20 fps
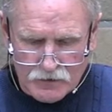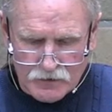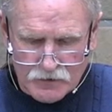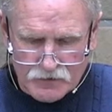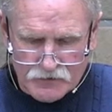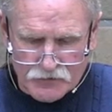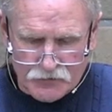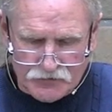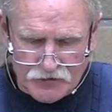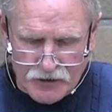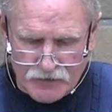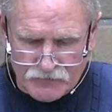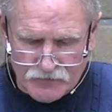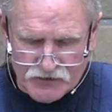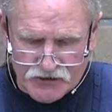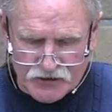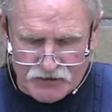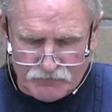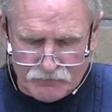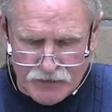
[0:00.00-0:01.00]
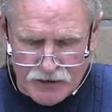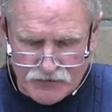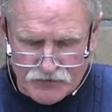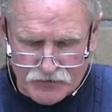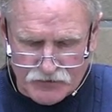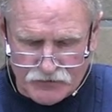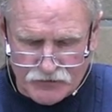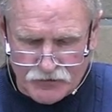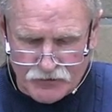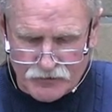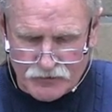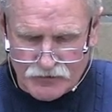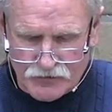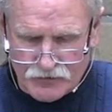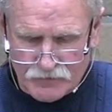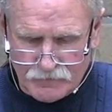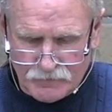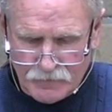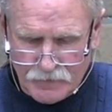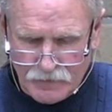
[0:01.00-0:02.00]
So David sent
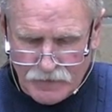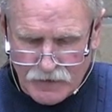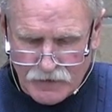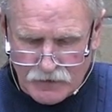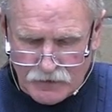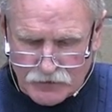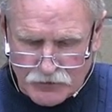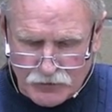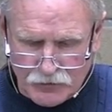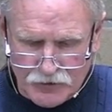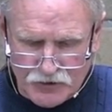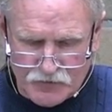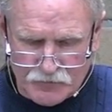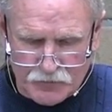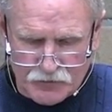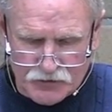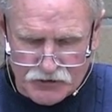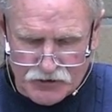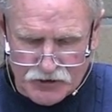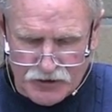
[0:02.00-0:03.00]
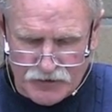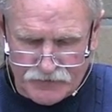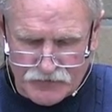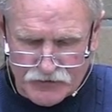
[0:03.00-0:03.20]
messengers to Ishbosheth,